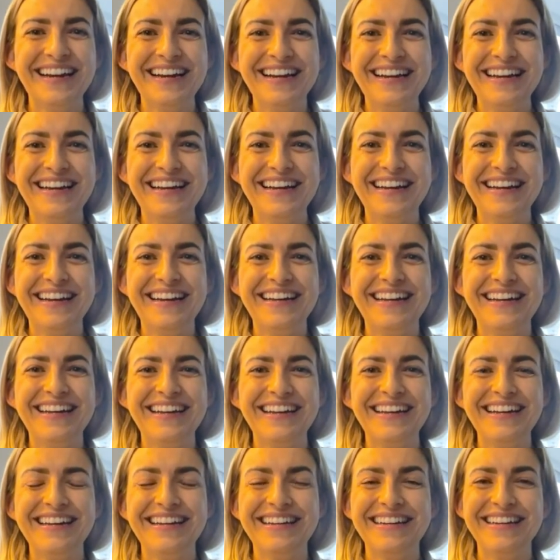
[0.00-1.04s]

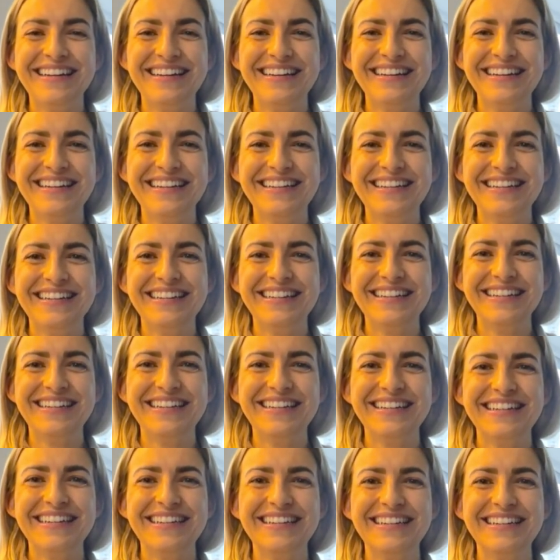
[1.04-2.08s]

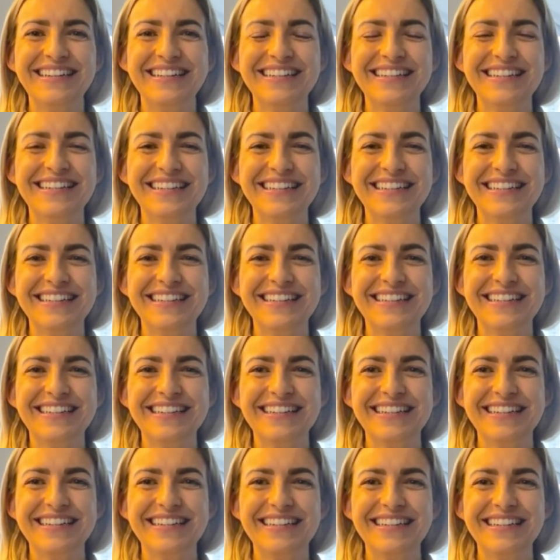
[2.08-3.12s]

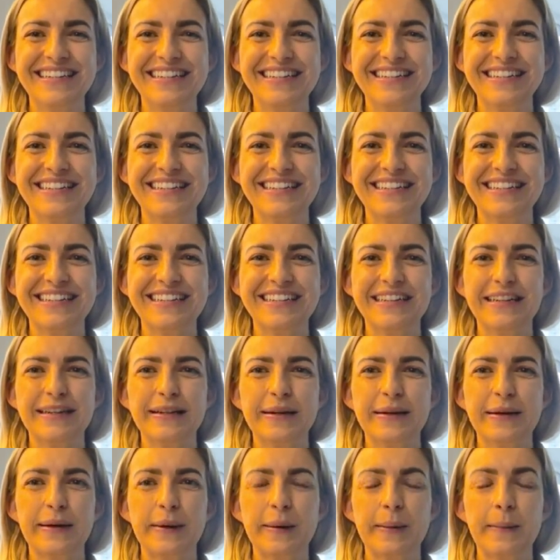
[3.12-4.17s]

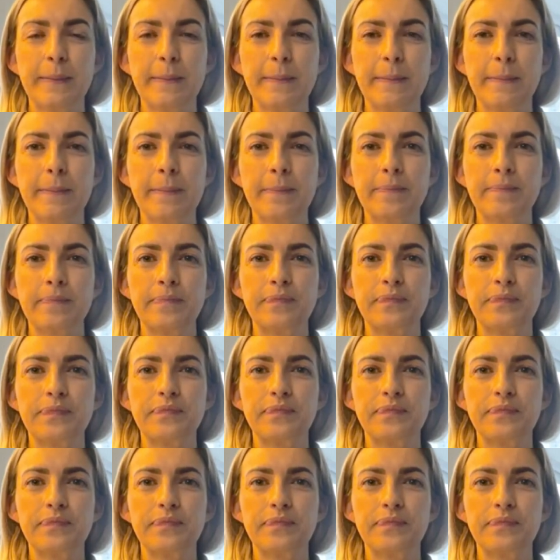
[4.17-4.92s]
This person isn't speaking.